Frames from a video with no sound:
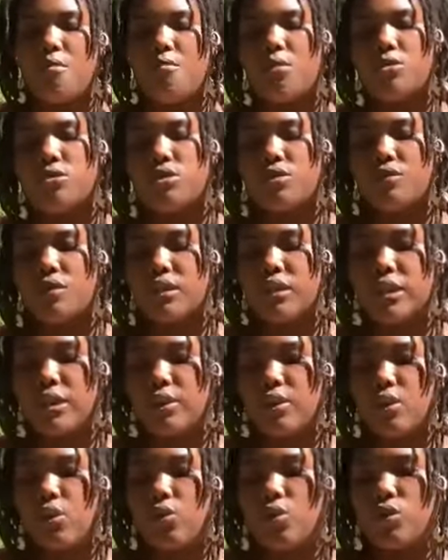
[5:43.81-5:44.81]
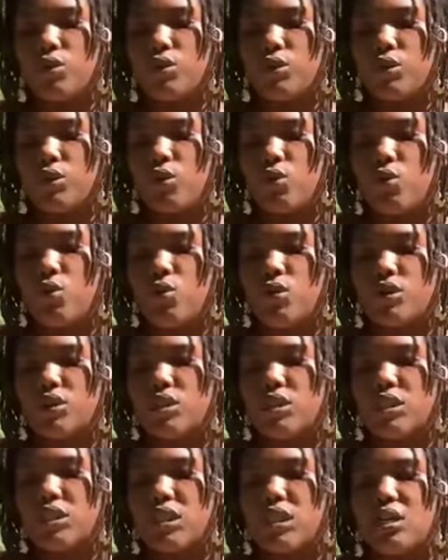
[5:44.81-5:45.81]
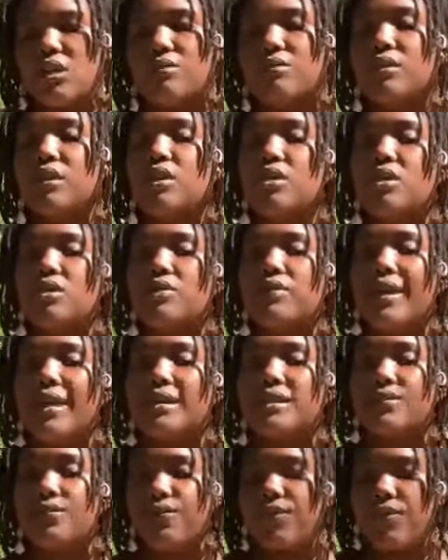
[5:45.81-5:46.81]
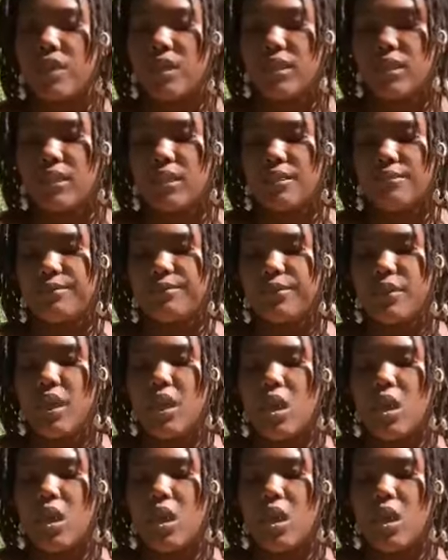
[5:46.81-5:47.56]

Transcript: Most of us learn early on to think of love as a feeling.